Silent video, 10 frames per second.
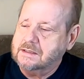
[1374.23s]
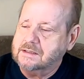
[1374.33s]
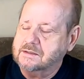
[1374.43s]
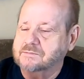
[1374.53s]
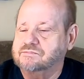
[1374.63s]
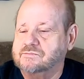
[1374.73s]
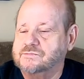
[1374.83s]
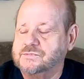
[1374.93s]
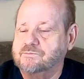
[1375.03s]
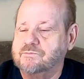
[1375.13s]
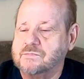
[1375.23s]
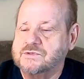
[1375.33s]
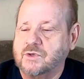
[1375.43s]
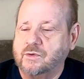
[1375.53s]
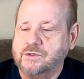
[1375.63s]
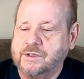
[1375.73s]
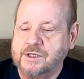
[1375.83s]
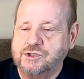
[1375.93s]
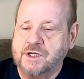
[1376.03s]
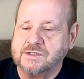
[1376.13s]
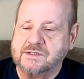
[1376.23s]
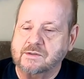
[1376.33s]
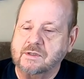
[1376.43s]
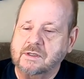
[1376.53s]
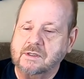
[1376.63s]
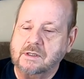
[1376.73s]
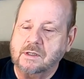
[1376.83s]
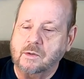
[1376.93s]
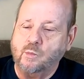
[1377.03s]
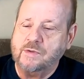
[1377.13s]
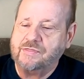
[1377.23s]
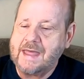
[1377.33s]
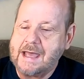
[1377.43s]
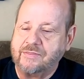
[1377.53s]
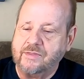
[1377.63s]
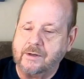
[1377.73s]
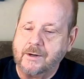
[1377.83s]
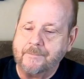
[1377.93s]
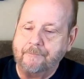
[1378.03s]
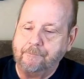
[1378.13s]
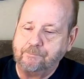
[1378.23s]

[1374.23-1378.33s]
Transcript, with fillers: Uh, so you can adjust it with that there.